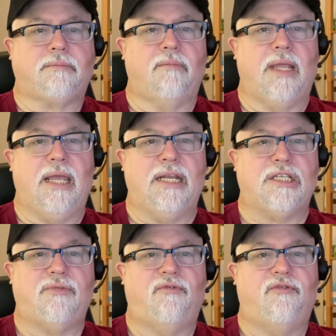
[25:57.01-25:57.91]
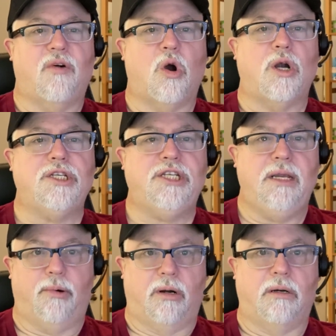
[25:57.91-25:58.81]
it is far
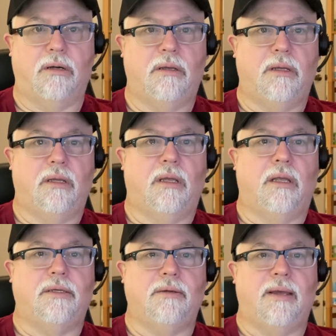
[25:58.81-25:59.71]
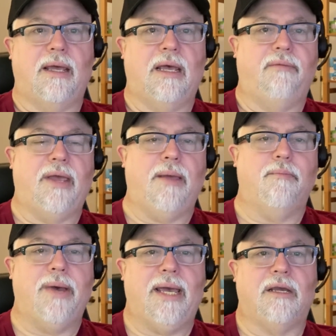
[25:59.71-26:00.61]
cheaper to have a
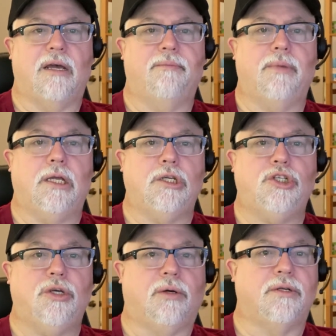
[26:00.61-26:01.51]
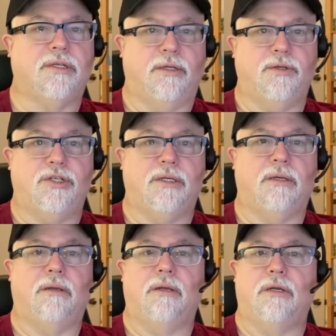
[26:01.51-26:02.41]
backup sugar
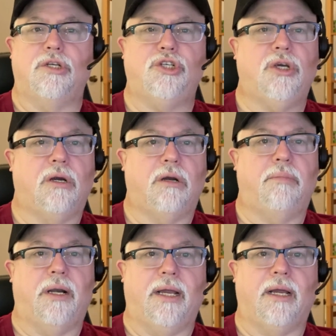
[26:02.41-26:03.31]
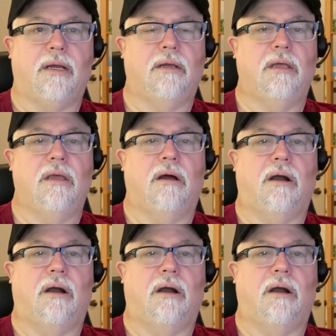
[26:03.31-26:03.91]
solution, sugar brick, or